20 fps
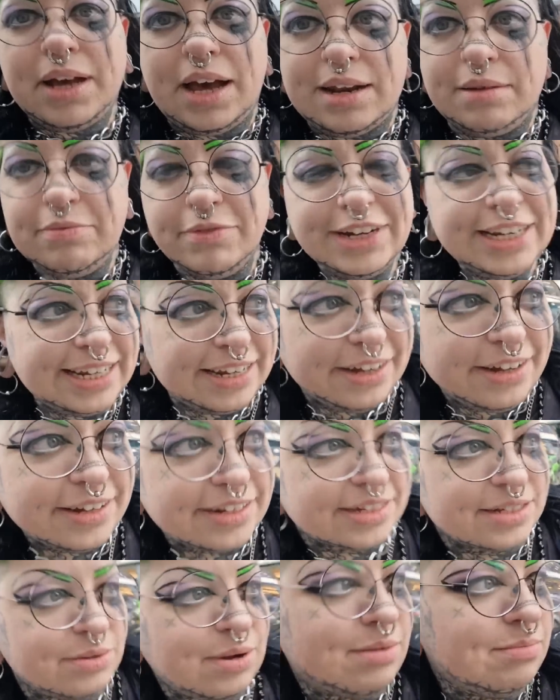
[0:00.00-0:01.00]
And I'm really early
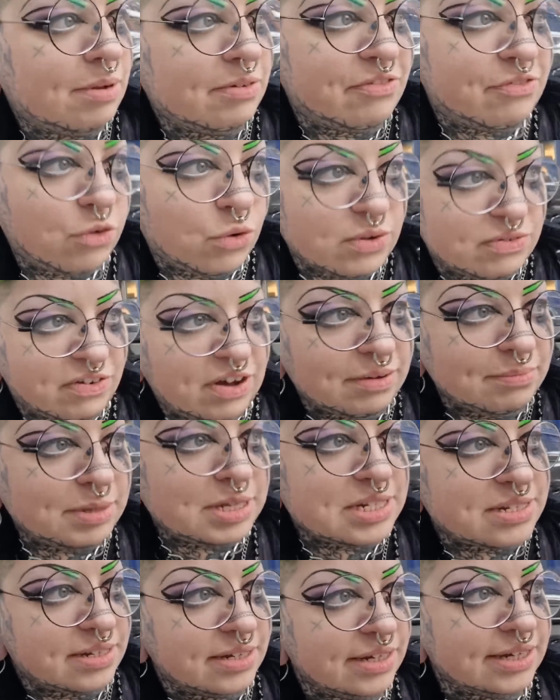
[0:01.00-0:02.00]
as well. I'm like 45
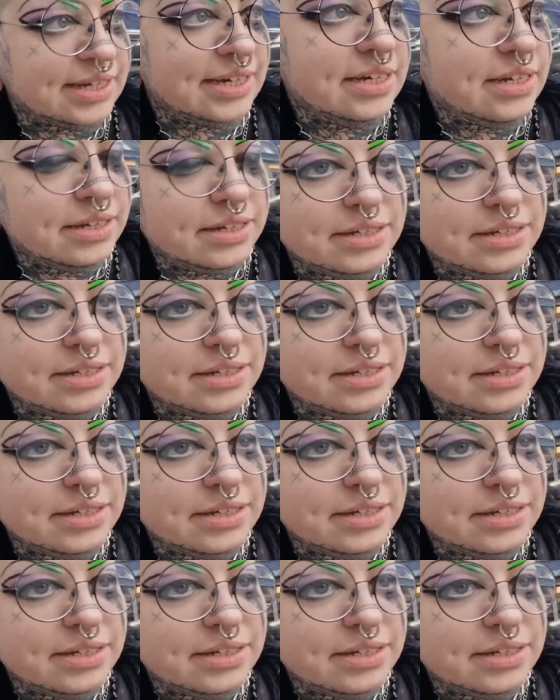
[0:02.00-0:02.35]
minutes early.